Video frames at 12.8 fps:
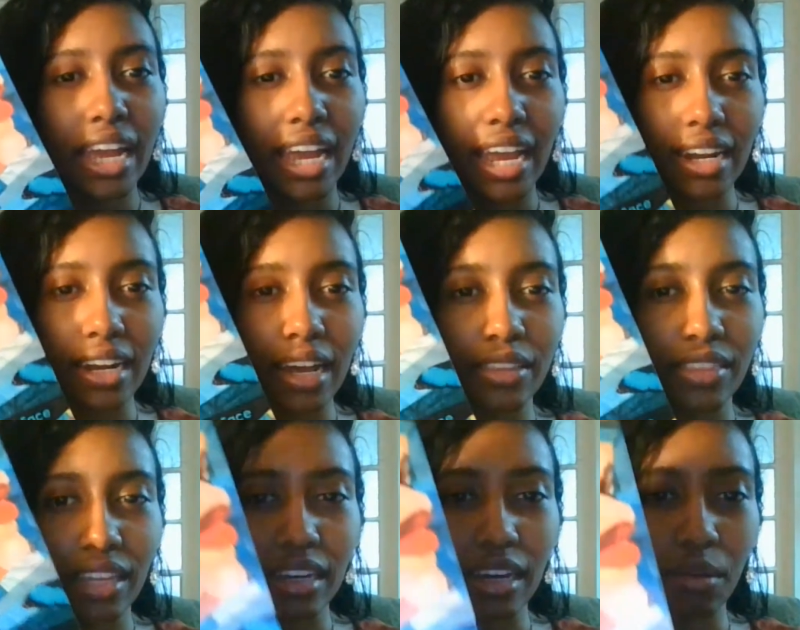and I
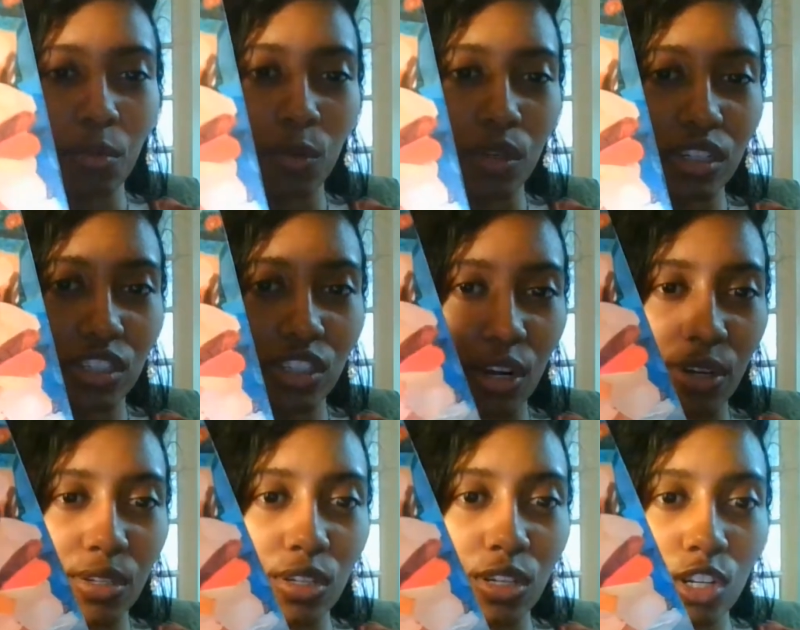think I'm going to
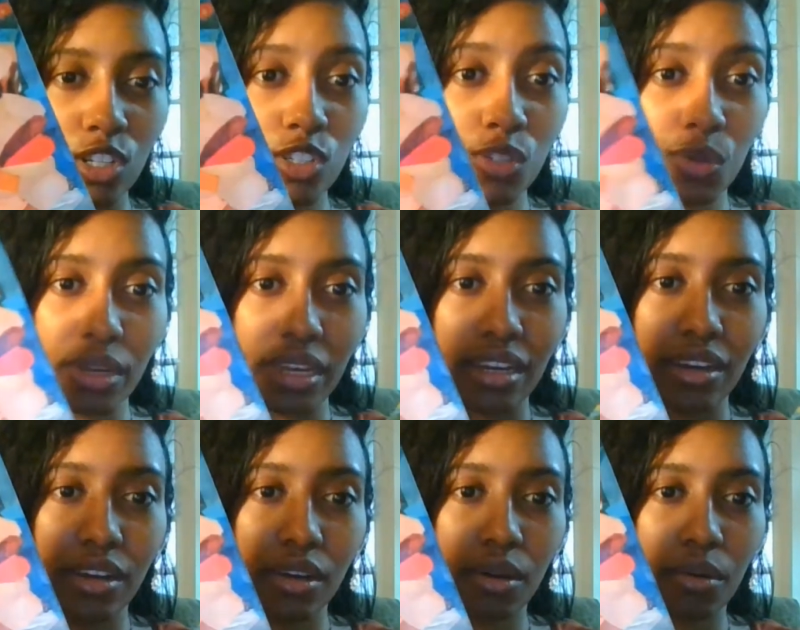start doing